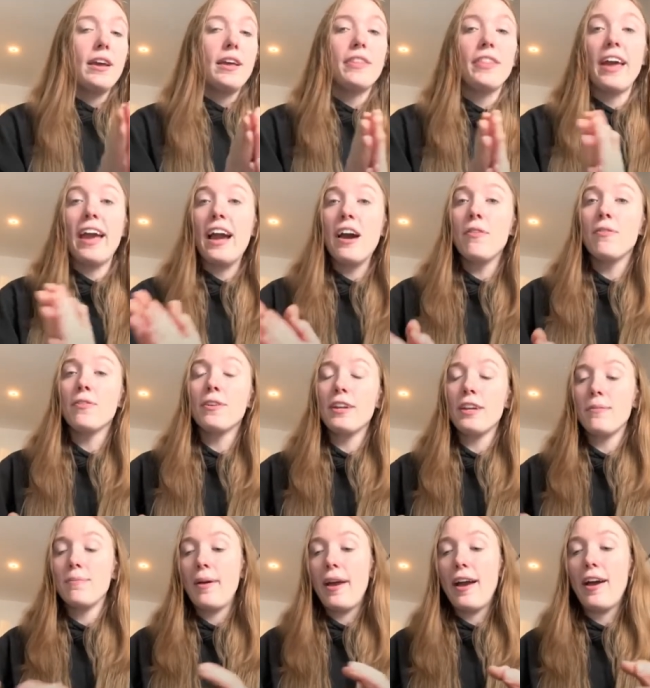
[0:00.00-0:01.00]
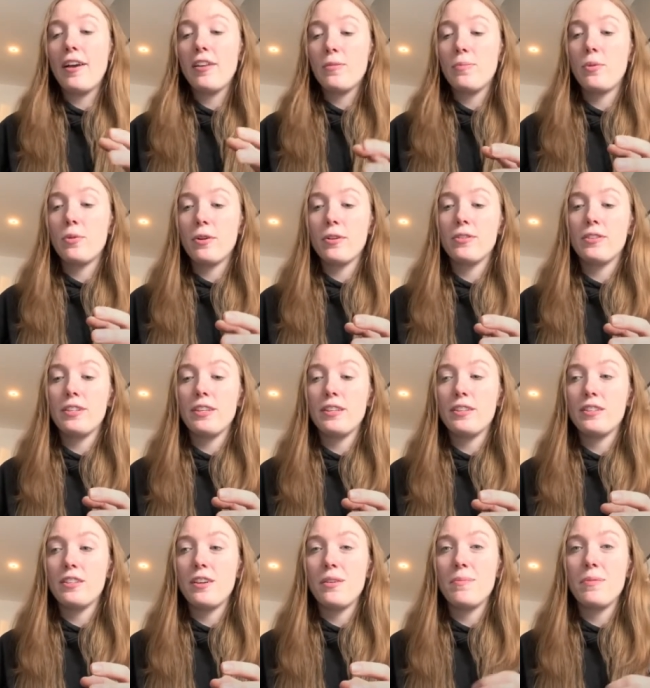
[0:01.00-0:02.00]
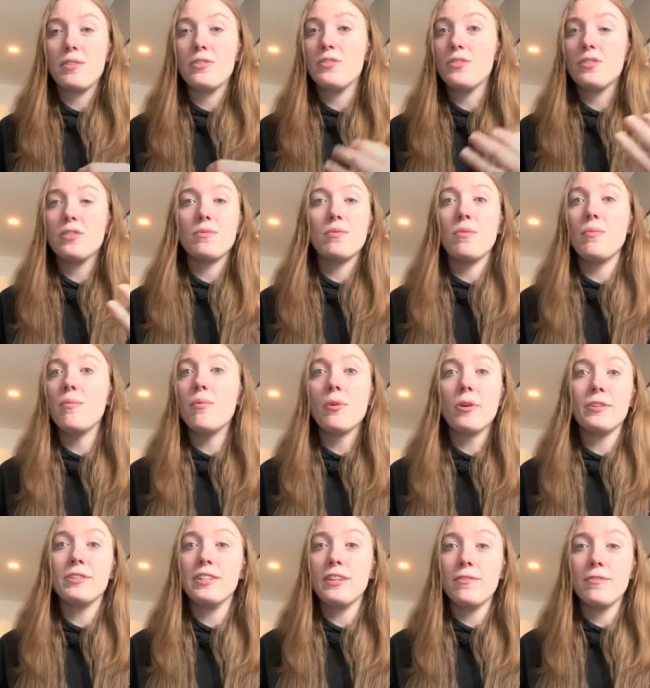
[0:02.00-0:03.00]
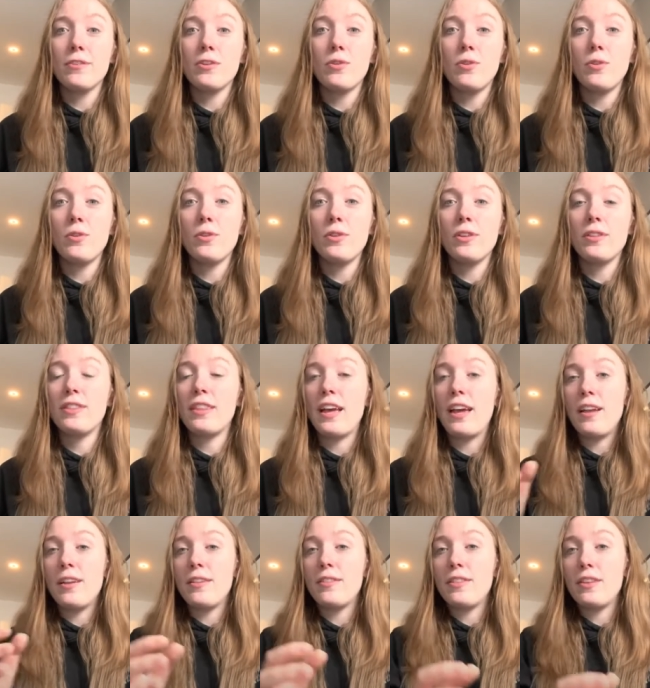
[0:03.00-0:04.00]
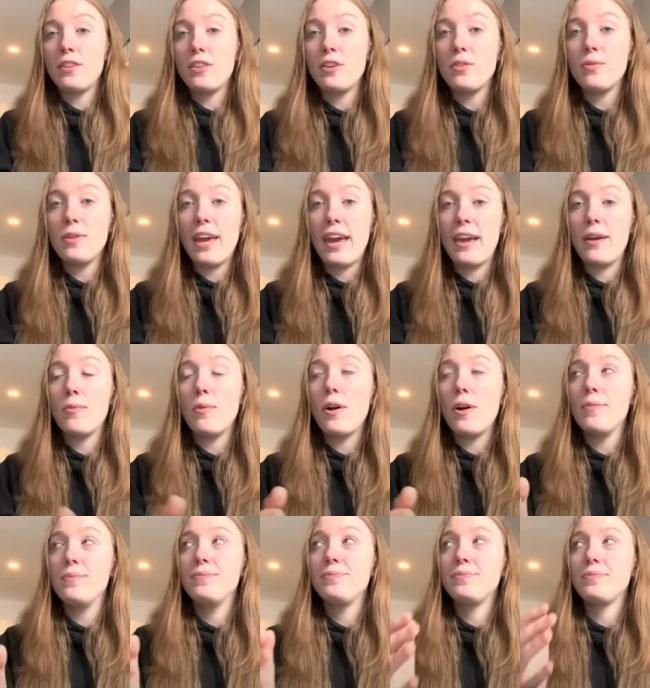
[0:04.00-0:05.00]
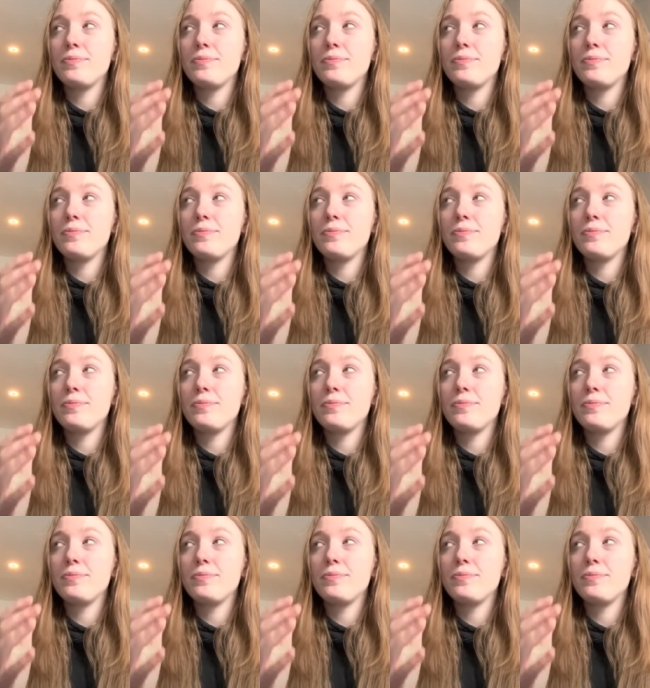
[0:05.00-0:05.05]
The African passport system is just more difficult than the UK one.